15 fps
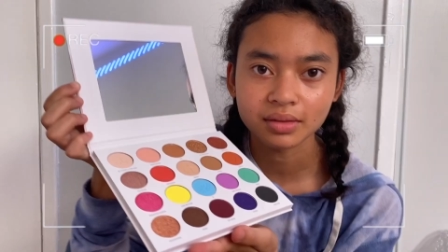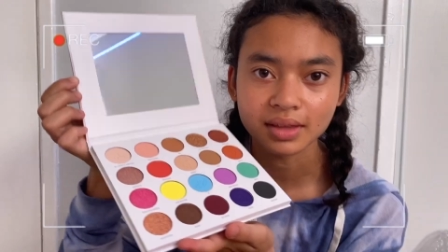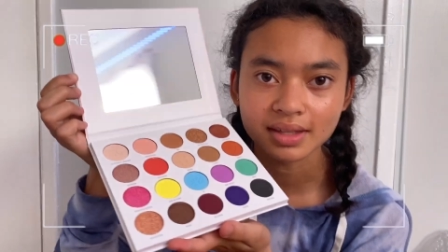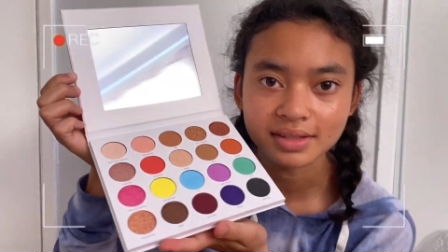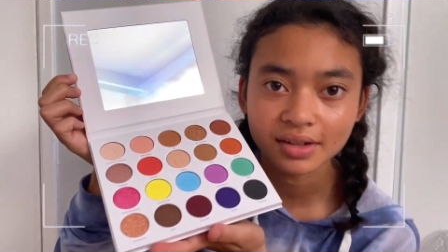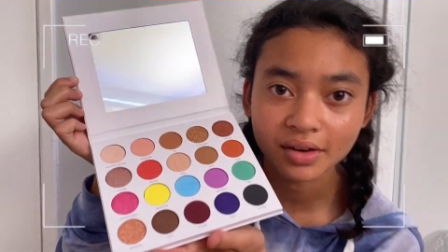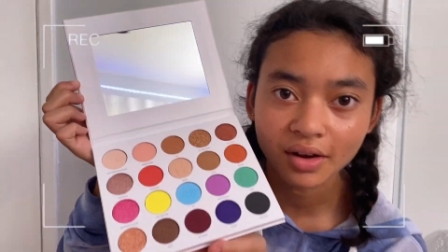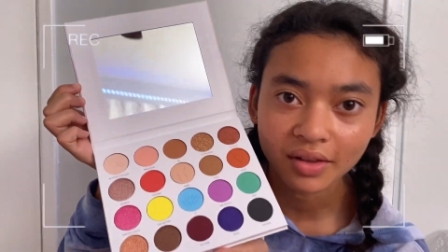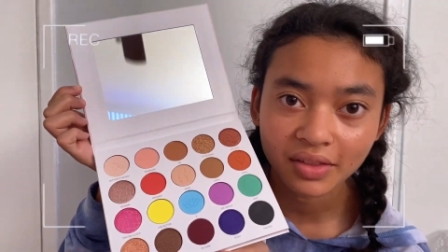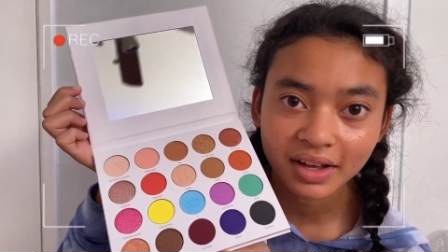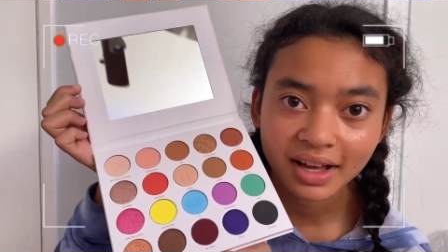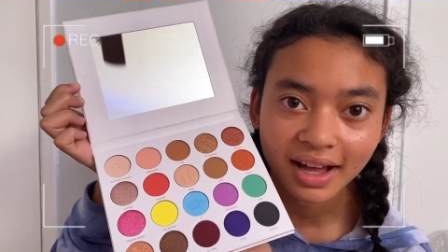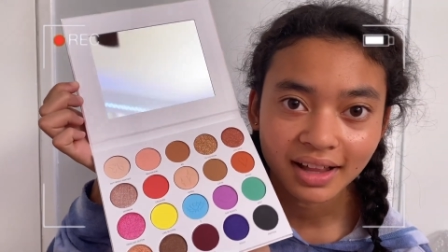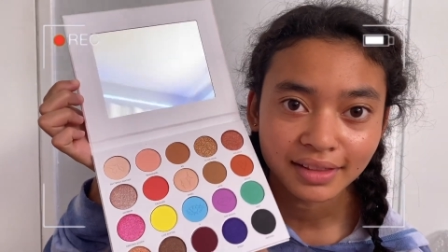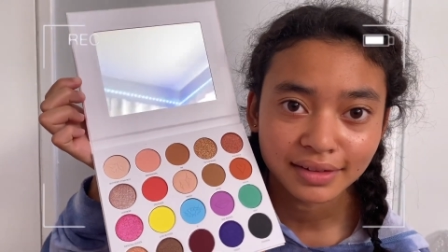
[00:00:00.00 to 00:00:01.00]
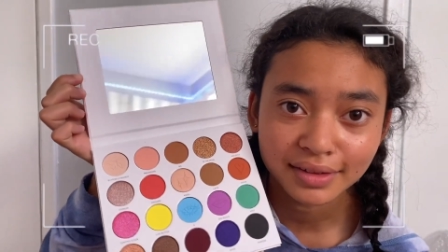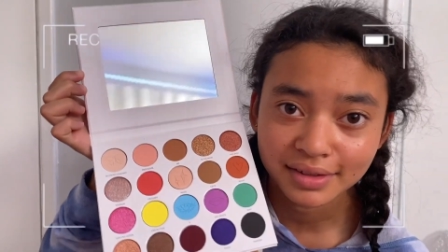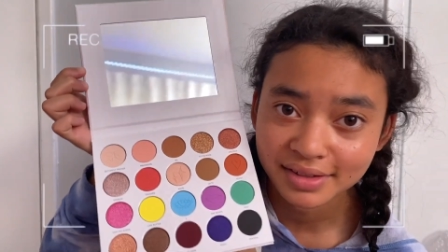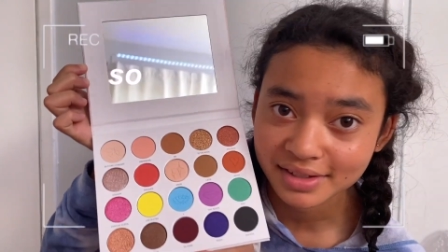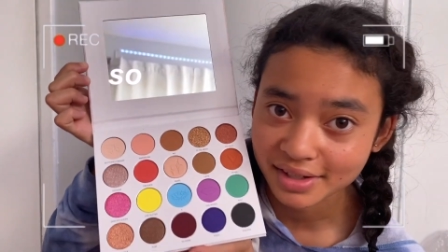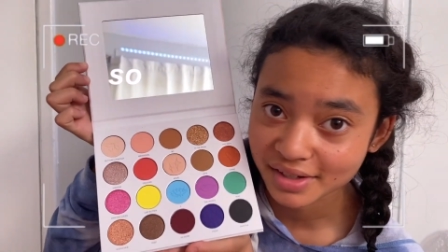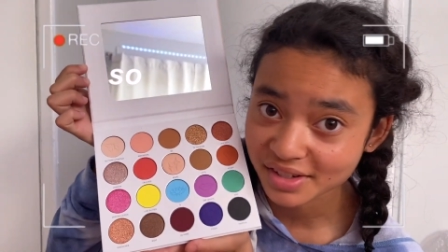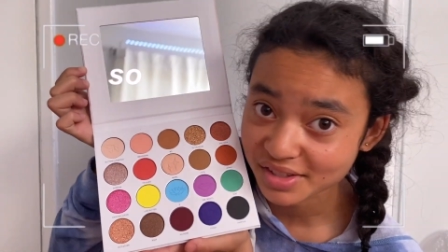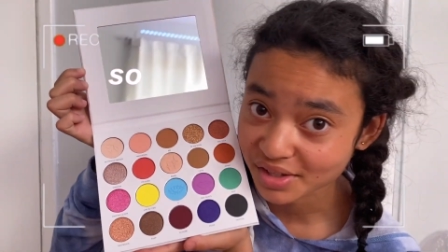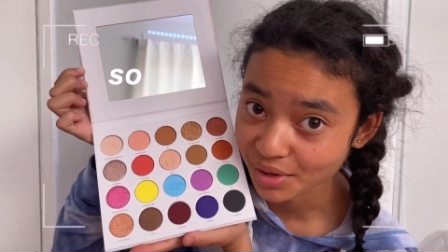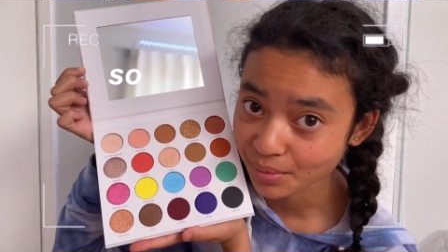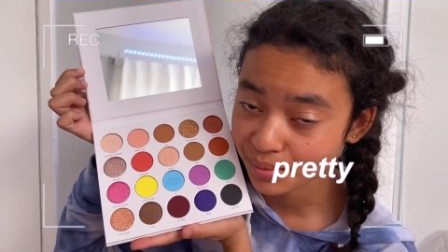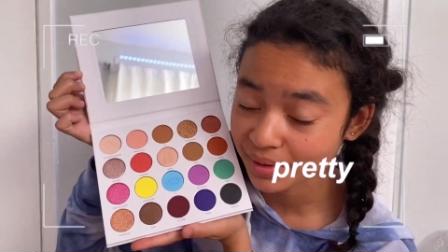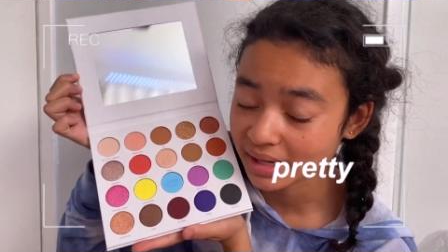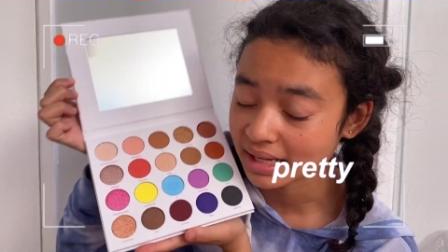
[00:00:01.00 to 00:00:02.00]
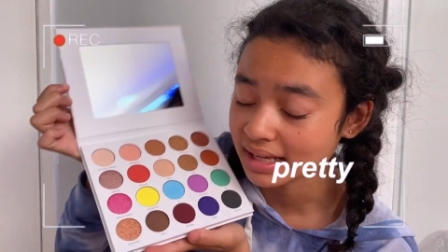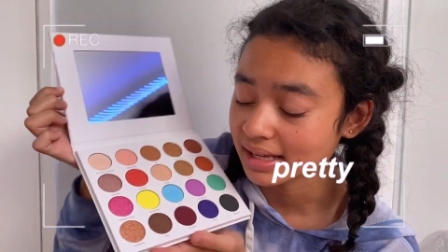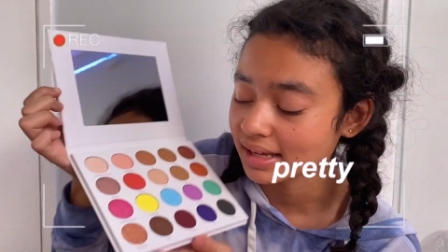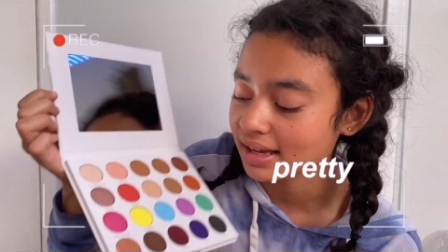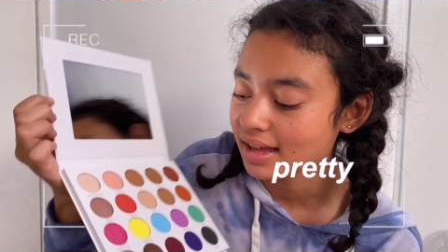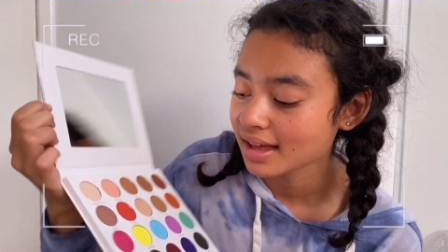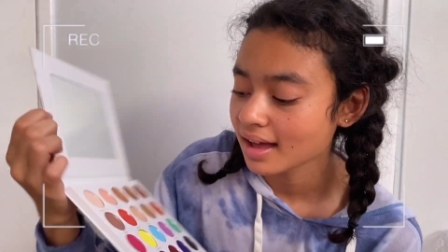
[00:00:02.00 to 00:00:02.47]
These are all the colors. They're so pretty.